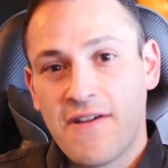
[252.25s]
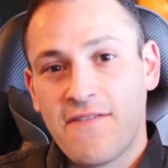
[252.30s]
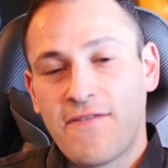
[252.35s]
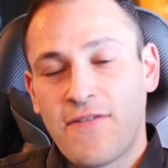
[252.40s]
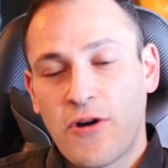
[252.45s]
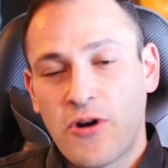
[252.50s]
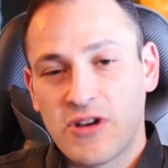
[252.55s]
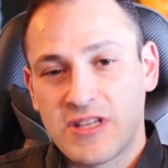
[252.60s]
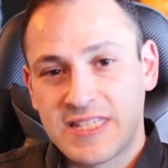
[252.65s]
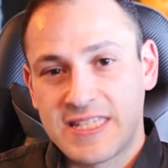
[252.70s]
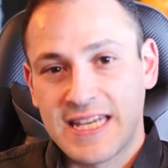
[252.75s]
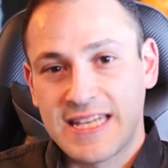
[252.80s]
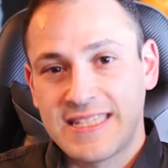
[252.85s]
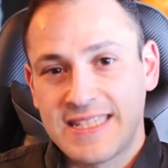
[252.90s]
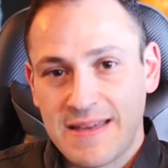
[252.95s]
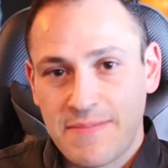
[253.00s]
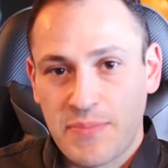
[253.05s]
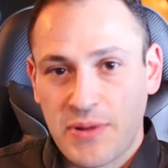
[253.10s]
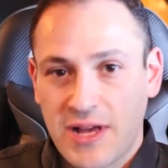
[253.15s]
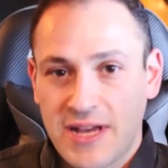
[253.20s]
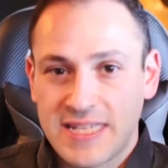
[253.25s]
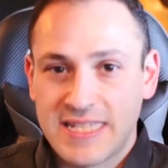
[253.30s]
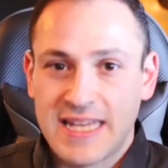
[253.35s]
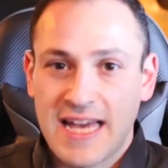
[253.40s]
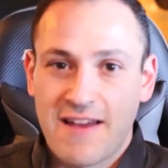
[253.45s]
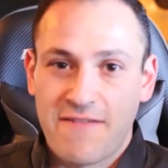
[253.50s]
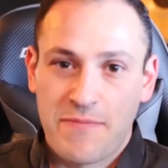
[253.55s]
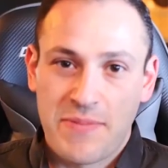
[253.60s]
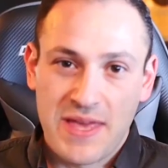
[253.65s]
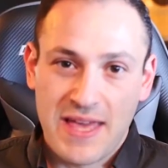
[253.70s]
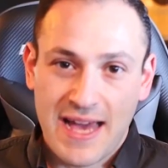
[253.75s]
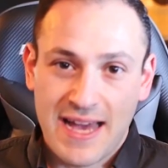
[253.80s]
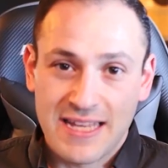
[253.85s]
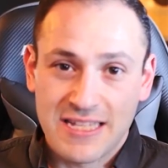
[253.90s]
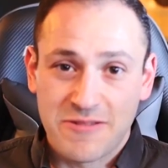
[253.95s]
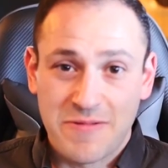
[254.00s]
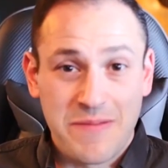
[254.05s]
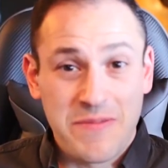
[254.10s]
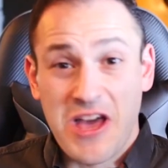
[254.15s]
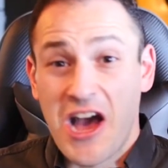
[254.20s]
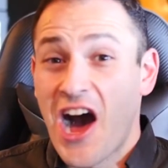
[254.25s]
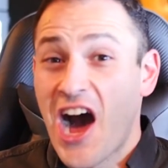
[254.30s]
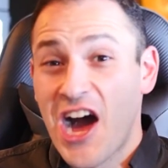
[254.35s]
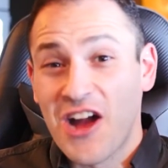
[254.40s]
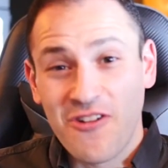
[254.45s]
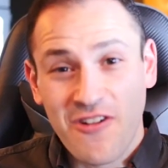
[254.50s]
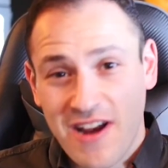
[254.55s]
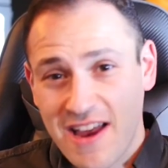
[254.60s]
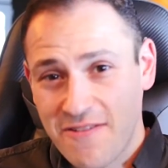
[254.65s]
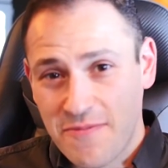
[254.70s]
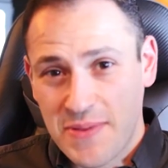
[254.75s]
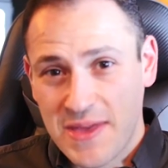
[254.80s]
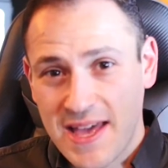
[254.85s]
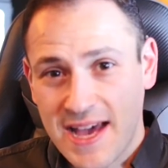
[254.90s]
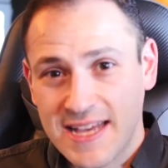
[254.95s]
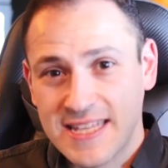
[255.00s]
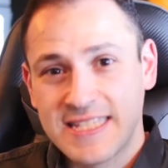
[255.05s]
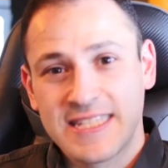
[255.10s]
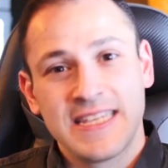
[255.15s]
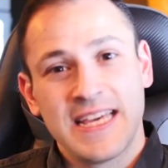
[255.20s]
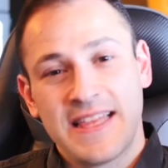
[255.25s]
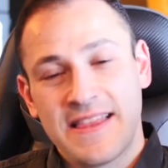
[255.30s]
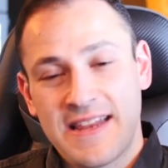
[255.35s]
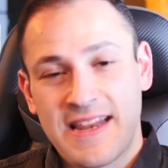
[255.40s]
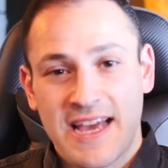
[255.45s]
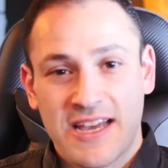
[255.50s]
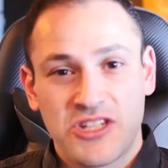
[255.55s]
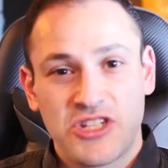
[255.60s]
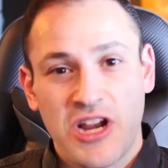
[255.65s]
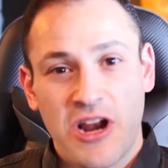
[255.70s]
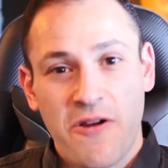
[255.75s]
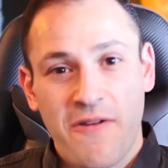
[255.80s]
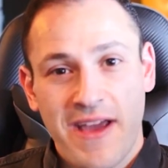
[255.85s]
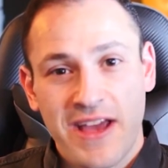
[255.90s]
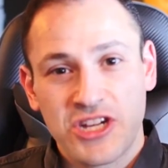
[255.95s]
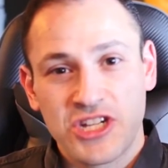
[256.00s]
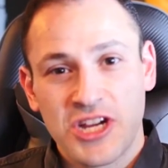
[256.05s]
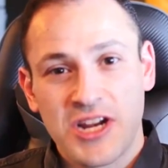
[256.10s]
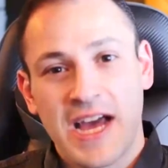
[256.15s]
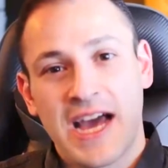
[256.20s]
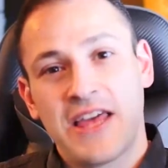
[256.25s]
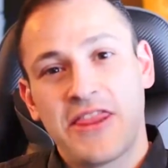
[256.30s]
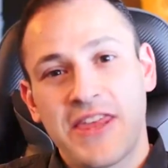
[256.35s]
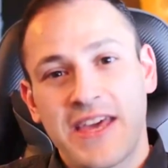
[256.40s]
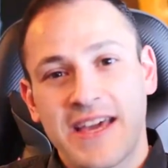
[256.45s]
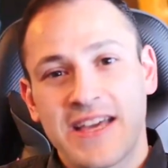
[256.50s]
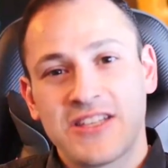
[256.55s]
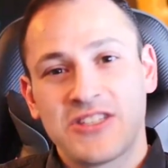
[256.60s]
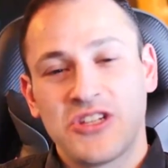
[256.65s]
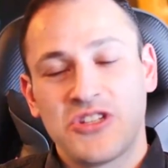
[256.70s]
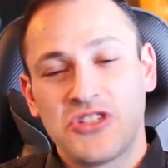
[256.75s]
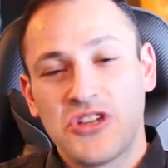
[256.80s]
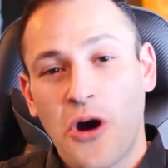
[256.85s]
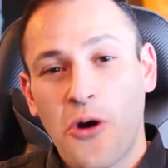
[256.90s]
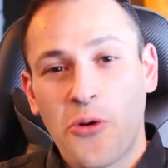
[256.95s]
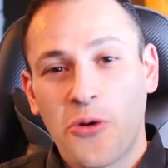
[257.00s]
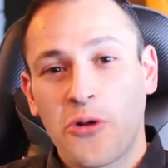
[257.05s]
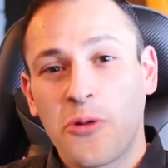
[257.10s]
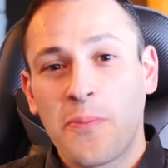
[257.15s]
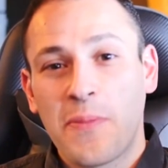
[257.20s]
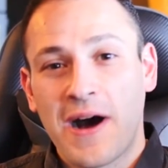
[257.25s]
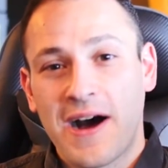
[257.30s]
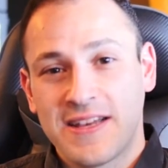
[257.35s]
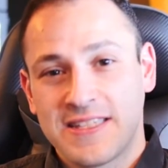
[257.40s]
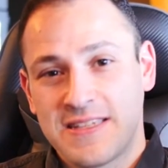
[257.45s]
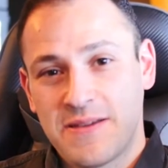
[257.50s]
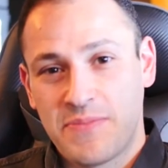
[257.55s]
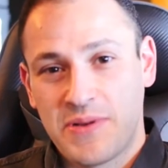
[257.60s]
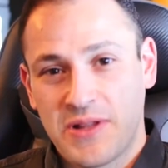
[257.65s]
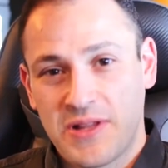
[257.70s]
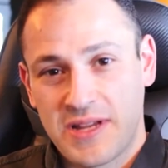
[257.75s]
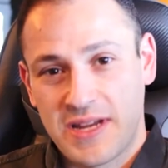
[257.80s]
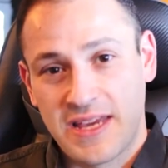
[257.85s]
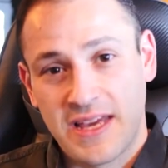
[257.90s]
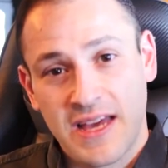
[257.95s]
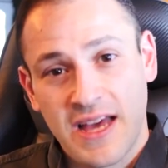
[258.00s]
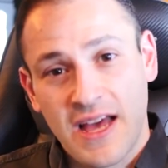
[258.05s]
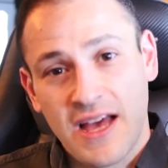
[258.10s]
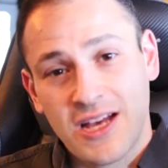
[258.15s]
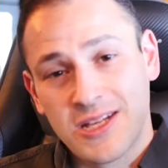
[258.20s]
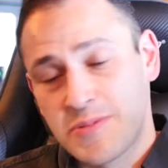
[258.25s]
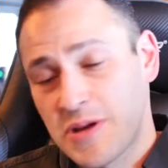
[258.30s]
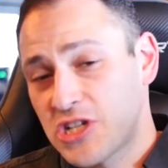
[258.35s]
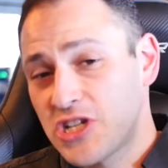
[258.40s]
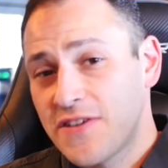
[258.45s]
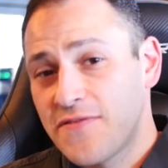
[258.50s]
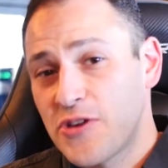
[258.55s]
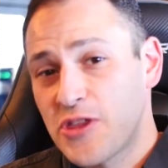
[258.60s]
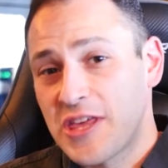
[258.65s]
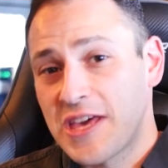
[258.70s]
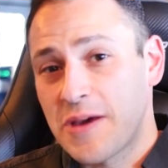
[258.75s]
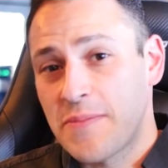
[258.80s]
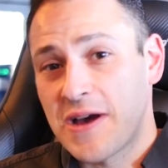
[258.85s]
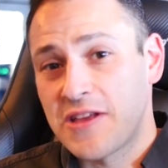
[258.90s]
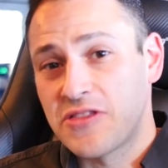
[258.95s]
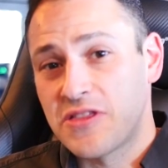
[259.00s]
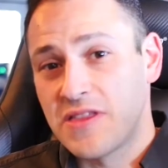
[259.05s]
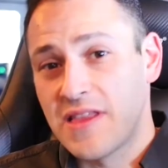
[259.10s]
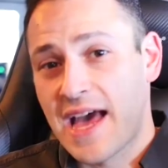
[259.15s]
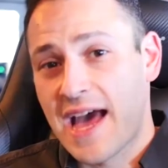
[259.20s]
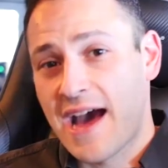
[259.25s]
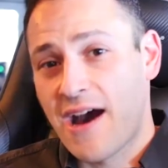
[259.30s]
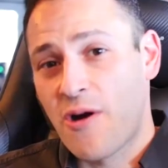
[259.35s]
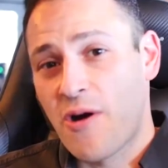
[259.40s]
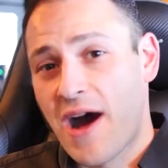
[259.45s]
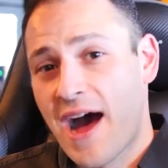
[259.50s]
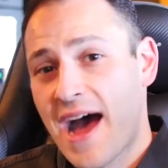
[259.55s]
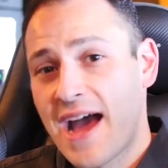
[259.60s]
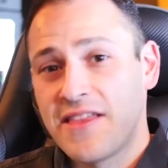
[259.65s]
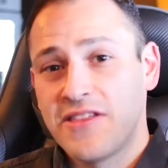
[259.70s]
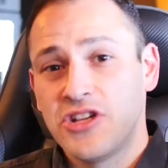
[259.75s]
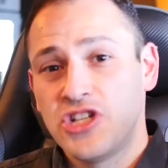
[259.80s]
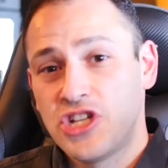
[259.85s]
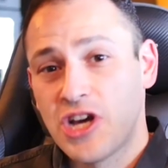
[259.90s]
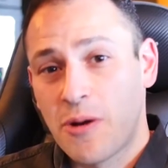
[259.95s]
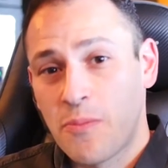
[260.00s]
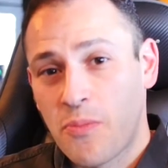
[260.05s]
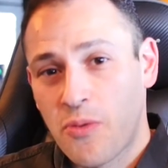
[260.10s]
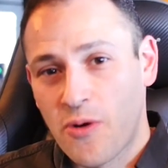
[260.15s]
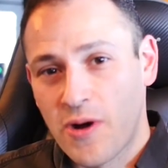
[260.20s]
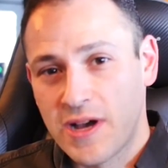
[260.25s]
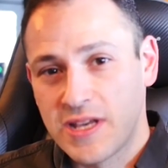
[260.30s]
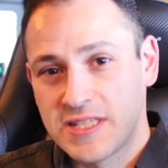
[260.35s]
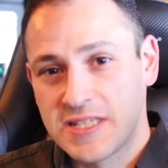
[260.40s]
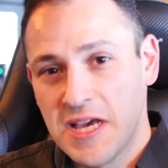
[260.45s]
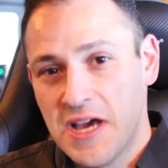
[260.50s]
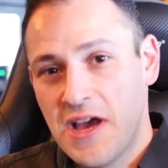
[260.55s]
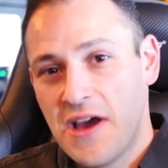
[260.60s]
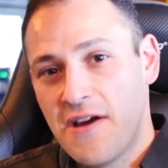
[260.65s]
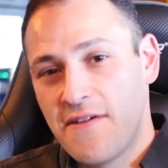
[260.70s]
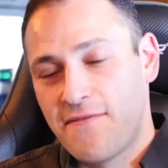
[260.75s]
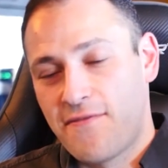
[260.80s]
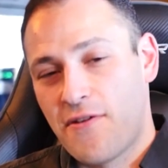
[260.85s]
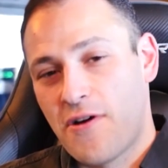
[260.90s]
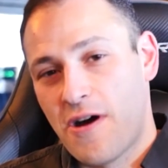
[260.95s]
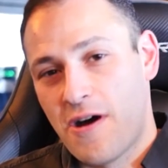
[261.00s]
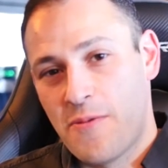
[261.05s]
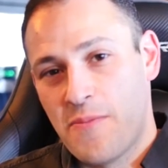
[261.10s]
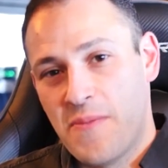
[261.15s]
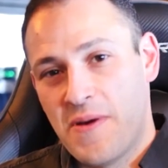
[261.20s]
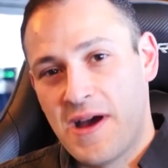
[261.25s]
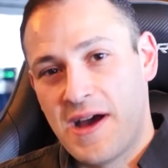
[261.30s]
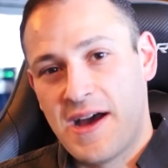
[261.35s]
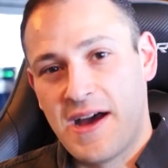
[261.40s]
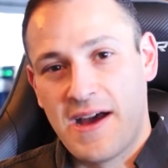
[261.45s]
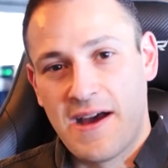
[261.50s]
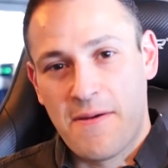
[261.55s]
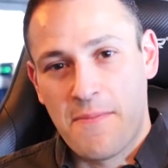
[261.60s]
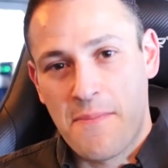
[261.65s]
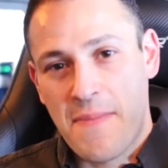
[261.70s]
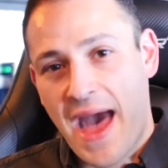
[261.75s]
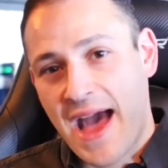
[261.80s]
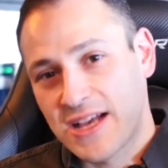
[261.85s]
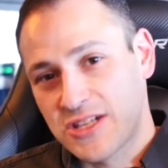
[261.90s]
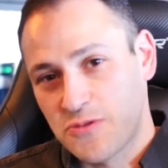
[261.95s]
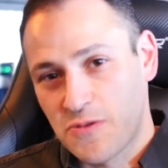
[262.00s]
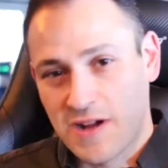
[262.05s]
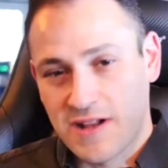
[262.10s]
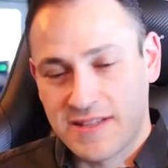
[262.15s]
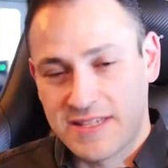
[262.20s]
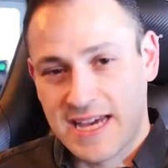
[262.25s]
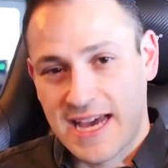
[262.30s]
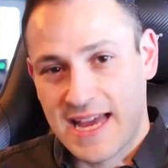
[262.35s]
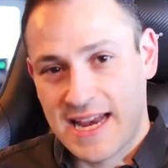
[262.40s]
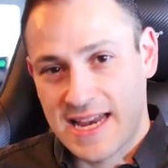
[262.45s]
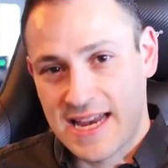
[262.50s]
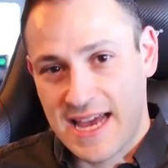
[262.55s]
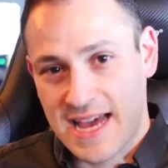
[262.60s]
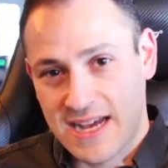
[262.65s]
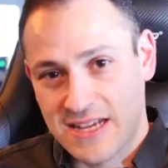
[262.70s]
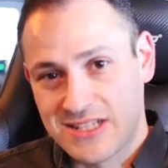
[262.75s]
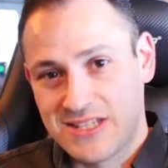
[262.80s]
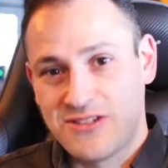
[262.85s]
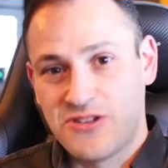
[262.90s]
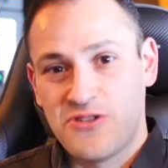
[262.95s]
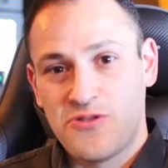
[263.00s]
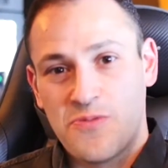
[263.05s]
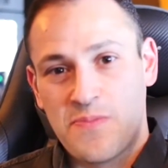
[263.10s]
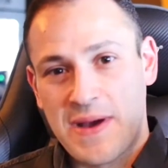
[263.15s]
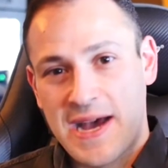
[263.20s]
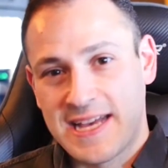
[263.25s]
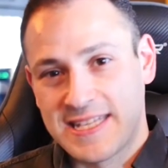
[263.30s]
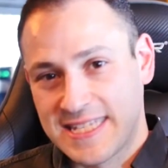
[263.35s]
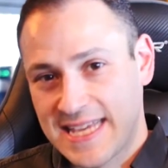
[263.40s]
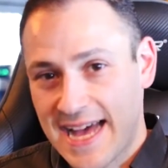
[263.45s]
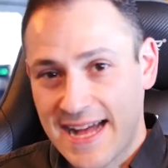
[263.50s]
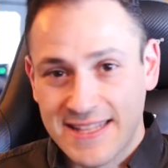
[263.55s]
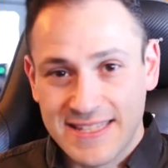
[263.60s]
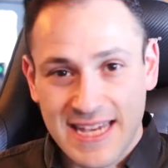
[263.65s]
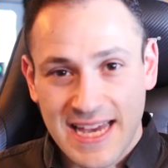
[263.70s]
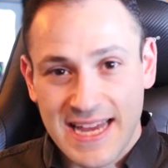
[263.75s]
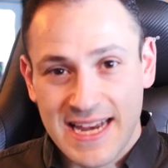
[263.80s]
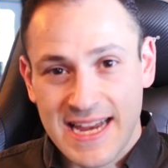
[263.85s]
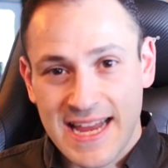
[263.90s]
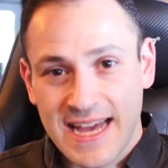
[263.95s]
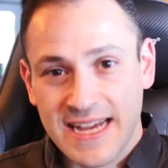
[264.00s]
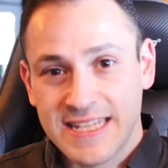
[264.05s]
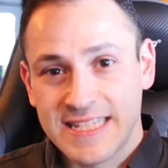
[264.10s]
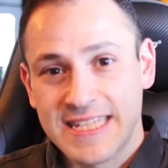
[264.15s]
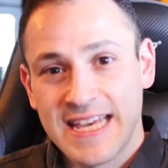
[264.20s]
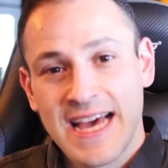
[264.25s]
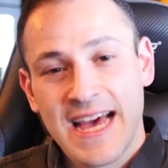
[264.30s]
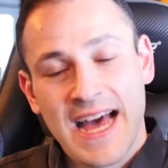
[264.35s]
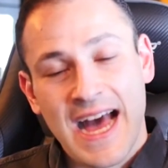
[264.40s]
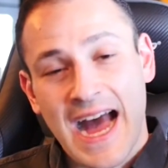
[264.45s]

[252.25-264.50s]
for 60 plus FPS, maybe 100 FPS in the next generation, I think is a total possibility. Especially if you think about how high the jump was from Maxwell Titan X to Pascal Titan X.